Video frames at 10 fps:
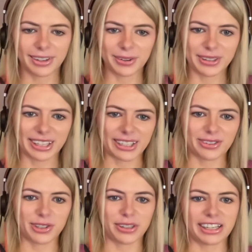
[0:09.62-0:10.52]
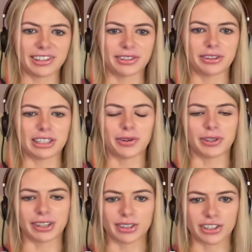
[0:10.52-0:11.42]
and thanks for tuning into the video on
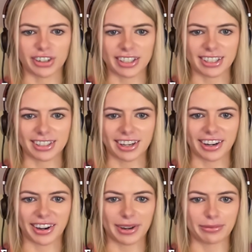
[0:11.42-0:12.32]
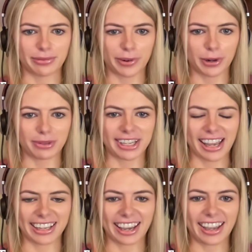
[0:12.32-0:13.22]
irishracing.com.
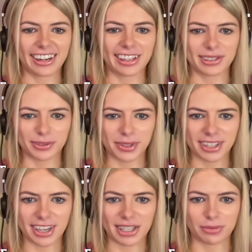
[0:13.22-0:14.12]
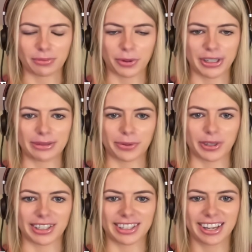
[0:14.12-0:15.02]
Formscan again in association with Boyle
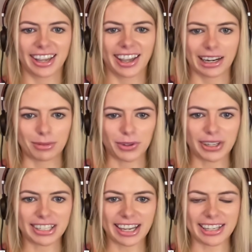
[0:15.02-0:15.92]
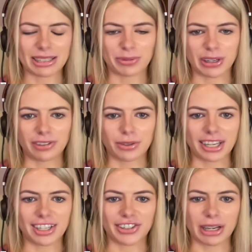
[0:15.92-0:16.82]
Sports, and I'm joined again to preview
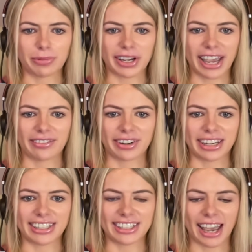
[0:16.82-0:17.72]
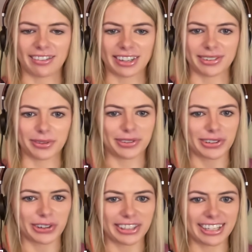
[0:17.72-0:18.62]
day 3 by Gavin Lynch. Gavin, we're
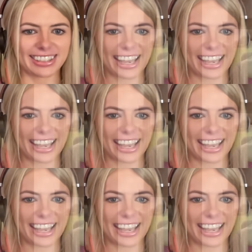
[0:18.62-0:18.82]
recording this